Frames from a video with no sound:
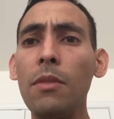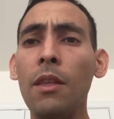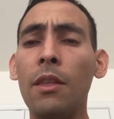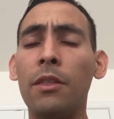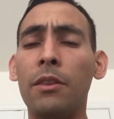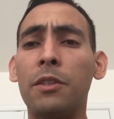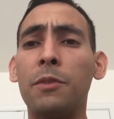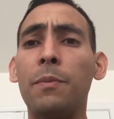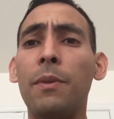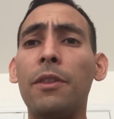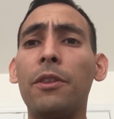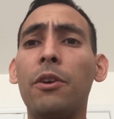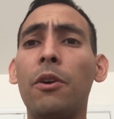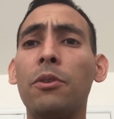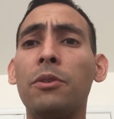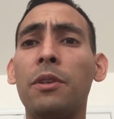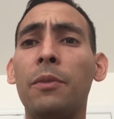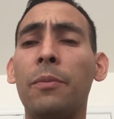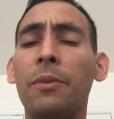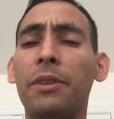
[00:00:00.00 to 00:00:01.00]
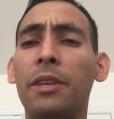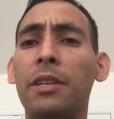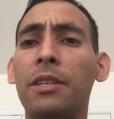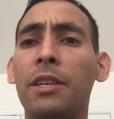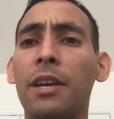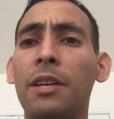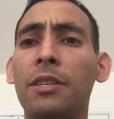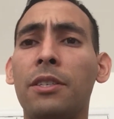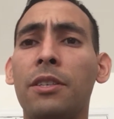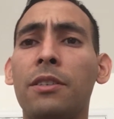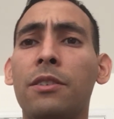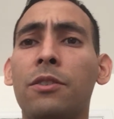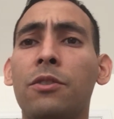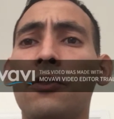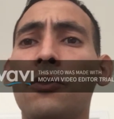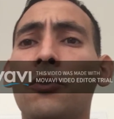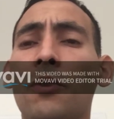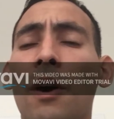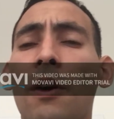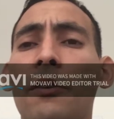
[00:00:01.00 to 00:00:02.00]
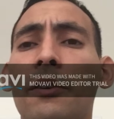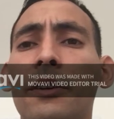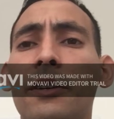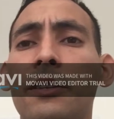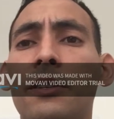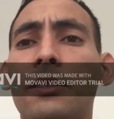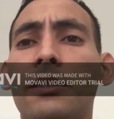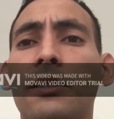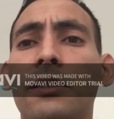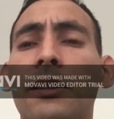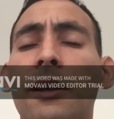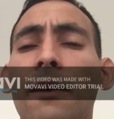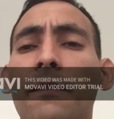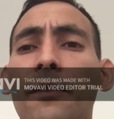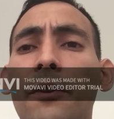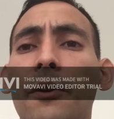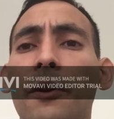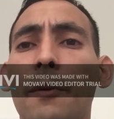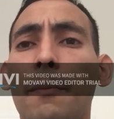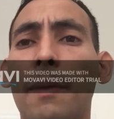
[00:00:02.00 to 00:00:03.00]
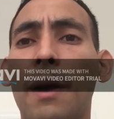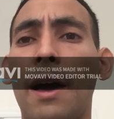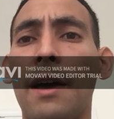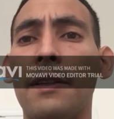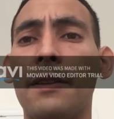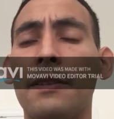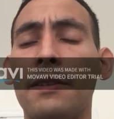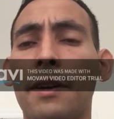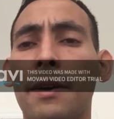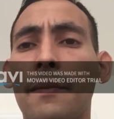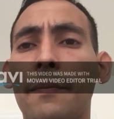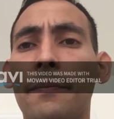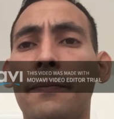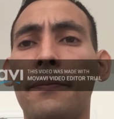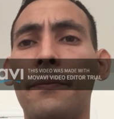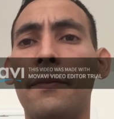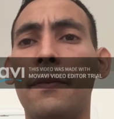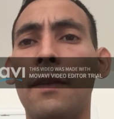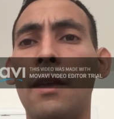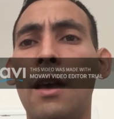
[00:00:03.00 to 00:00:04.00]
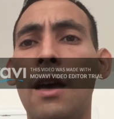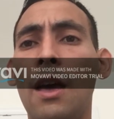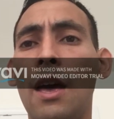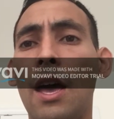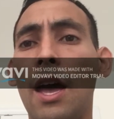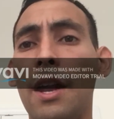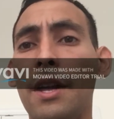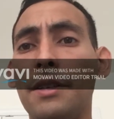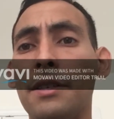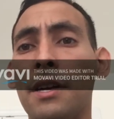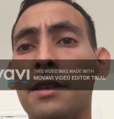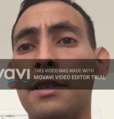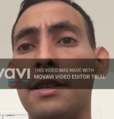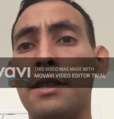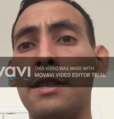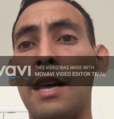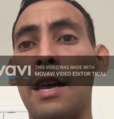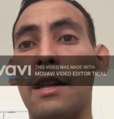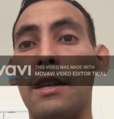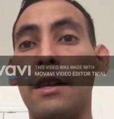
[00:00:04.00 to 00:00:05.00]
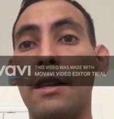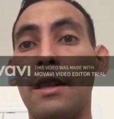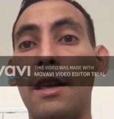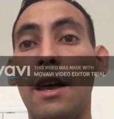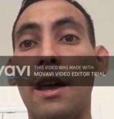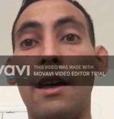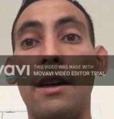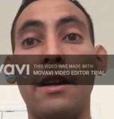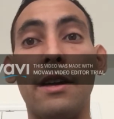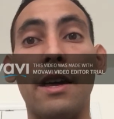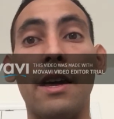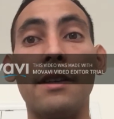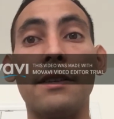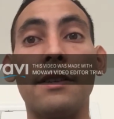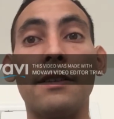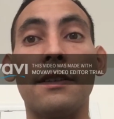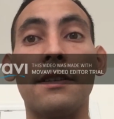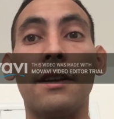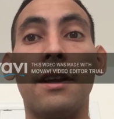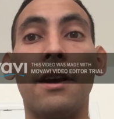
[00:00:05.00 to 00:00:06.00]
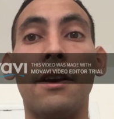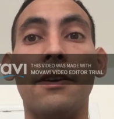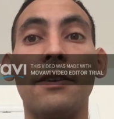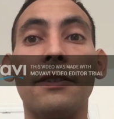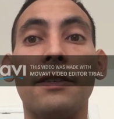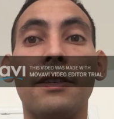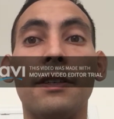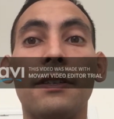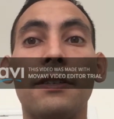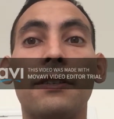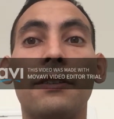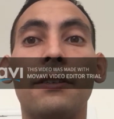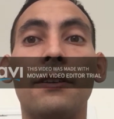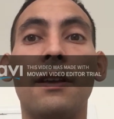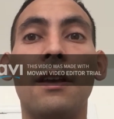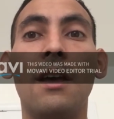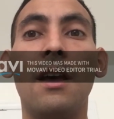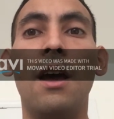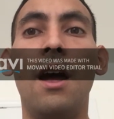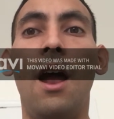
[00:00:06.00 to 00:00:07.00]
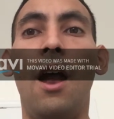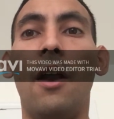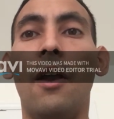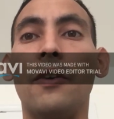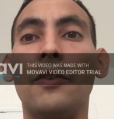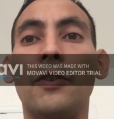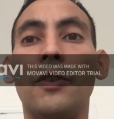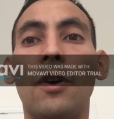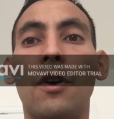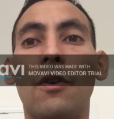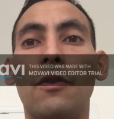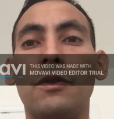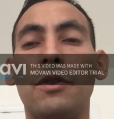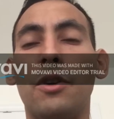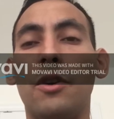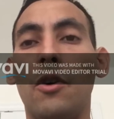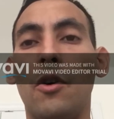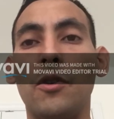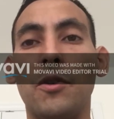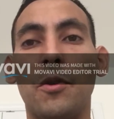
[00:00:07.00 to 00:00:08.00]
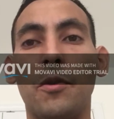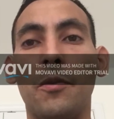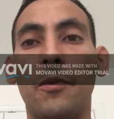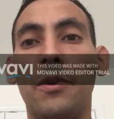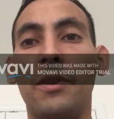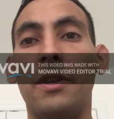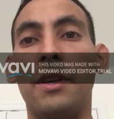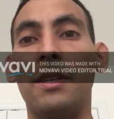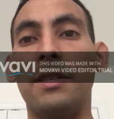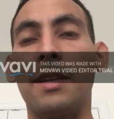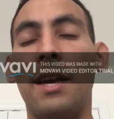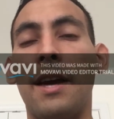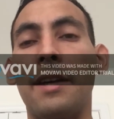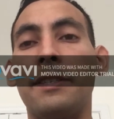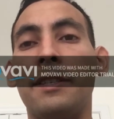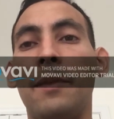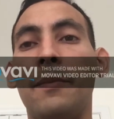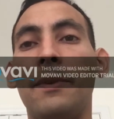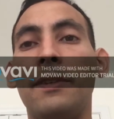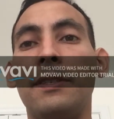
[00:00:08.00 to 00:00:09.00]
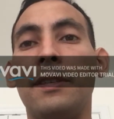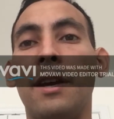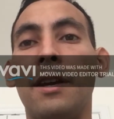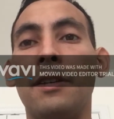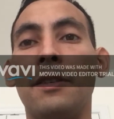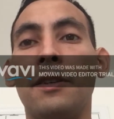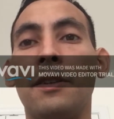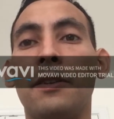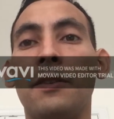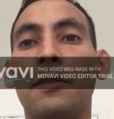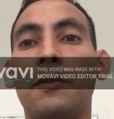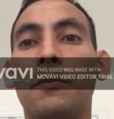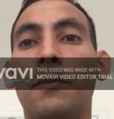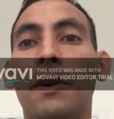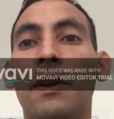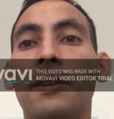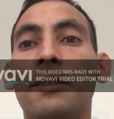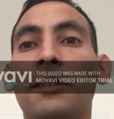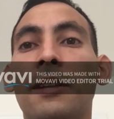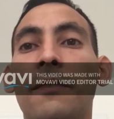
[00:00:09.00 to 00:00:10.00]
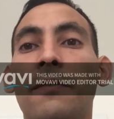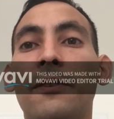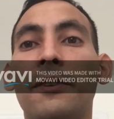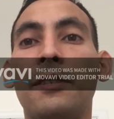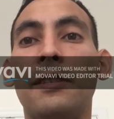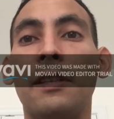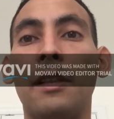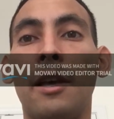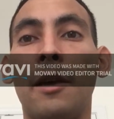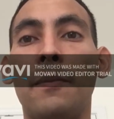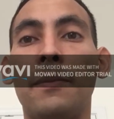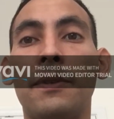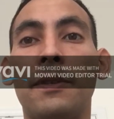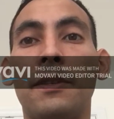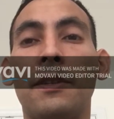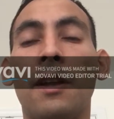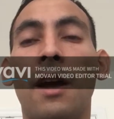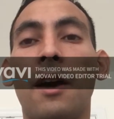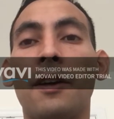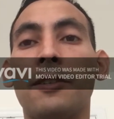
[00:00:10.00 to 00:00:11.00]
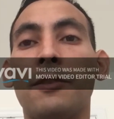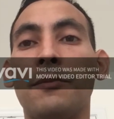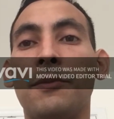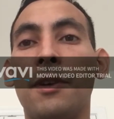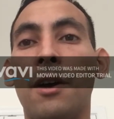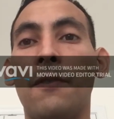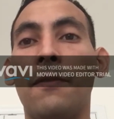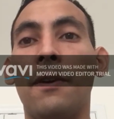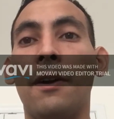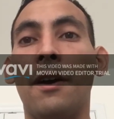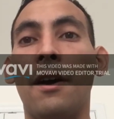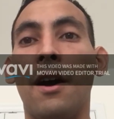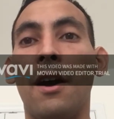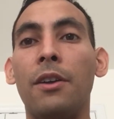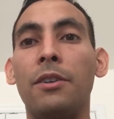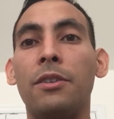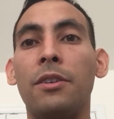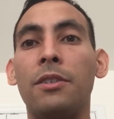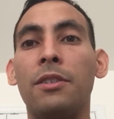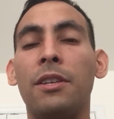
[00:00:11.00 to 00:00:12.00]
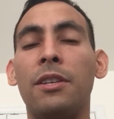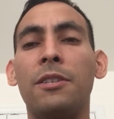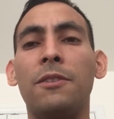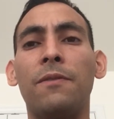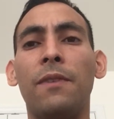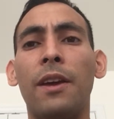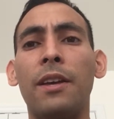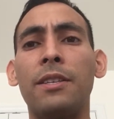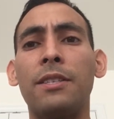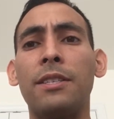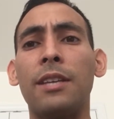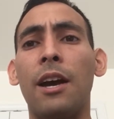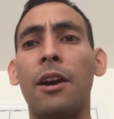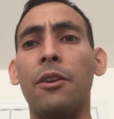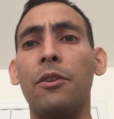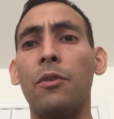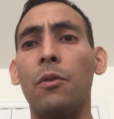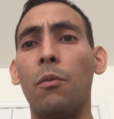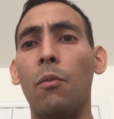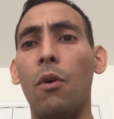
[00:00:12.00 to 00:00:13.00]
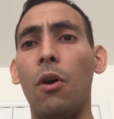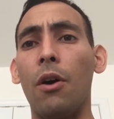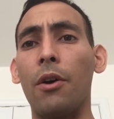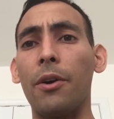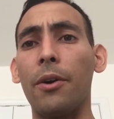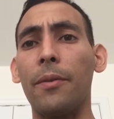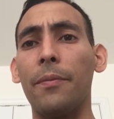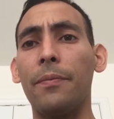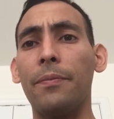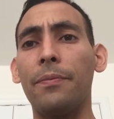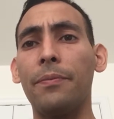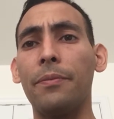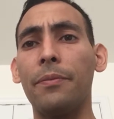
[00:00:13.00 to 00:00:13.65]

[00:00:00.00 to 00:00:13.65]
And Smith goes in with the intentions to drown his nephew in a bathtub. And he does exactly that and gains his inheritance. Now Jones, he goes in with the exact same intentions, but his nephew slips, knocks himself unconscious, and is face down in the water.